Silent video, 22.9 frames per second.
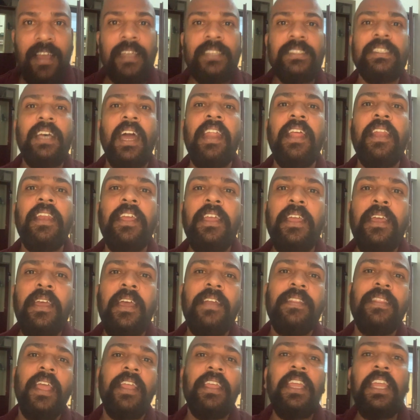Suddenly
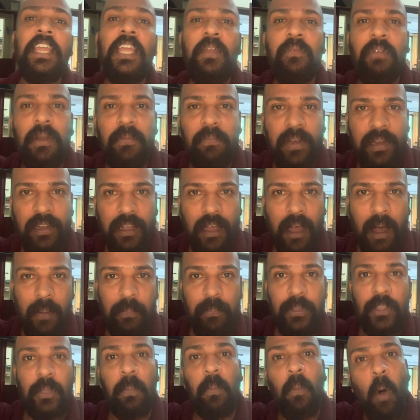the evil will come
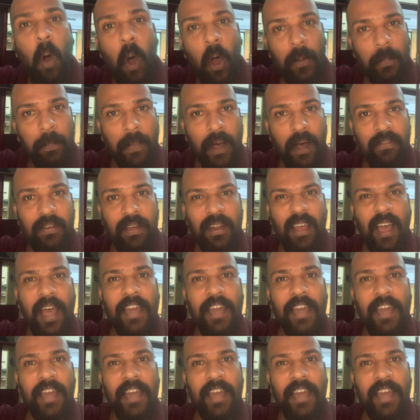with more power,